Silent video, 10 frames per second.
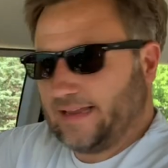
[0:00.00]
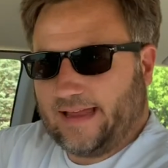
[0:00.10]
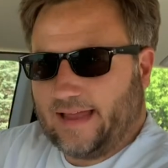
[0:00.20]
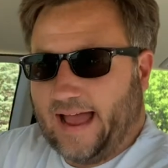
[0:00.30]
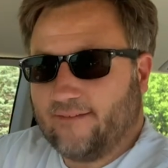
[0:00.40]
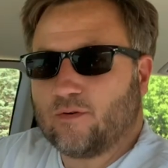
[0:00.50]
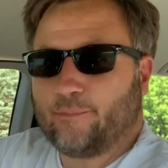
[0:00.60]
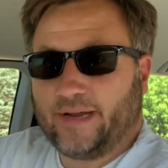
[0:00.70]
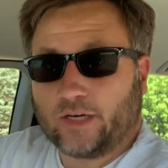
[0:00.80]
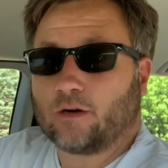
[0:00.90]
have a
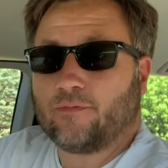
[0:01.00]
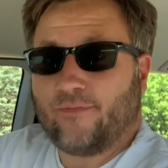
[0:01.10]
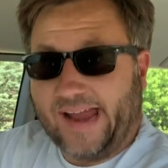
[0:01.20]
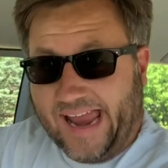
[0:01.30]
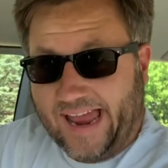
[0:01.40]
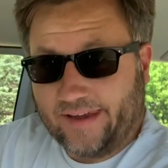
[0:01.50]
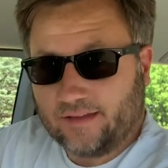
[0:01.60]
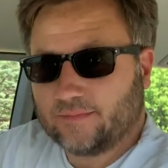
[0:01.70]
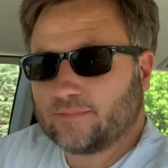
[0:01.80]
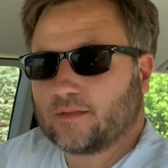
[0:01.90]
bigger fan.
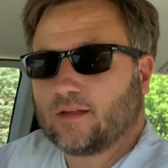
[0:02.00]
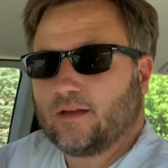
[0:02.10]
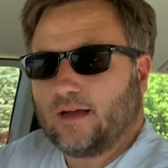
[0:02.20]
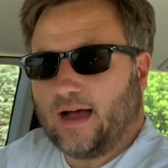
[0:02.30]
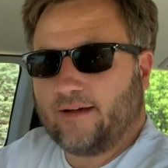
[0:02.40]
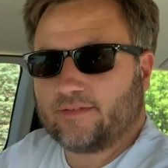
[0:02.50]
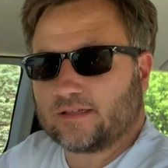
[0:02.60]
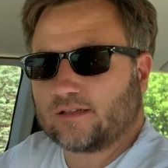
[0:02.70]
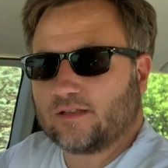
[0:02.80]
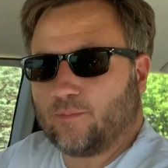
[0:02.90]
Obviously the